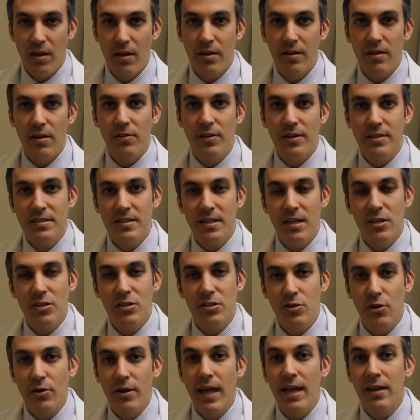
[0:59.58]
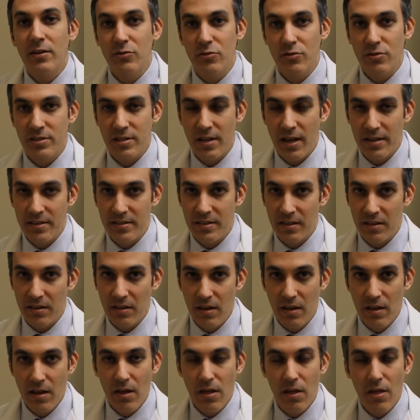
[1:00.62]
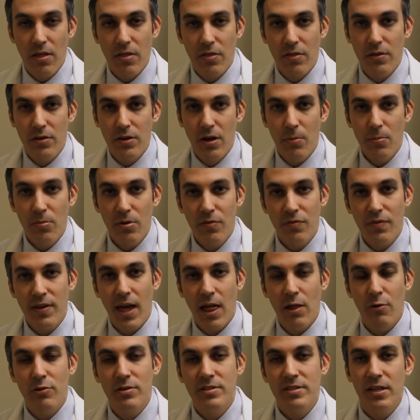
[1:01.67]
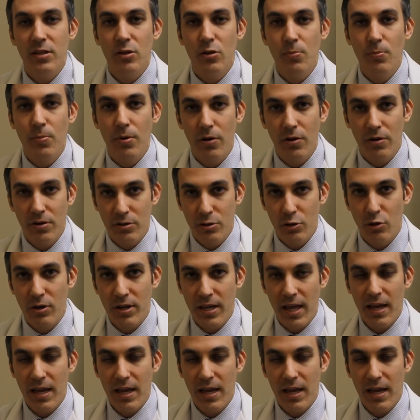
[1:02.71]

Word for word: Now let's say you start exercising the number of calories that you burn during